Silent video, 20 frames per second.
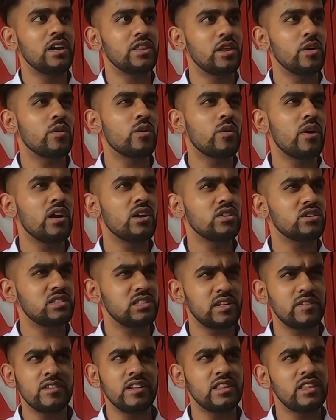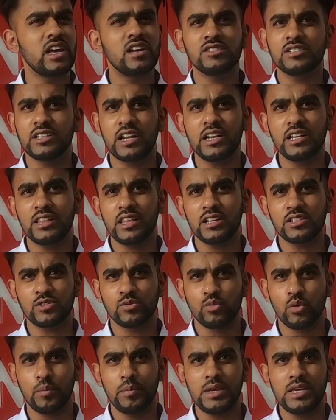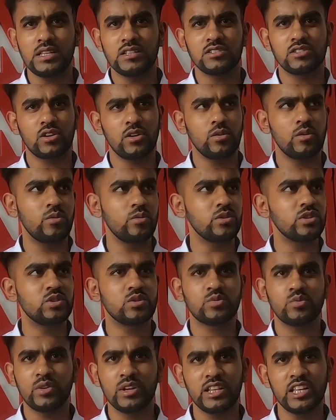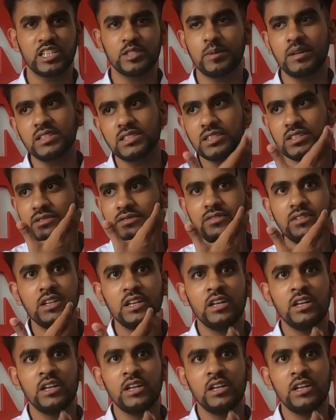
They were around 70,000, 80,000 rupees, so which is really expensive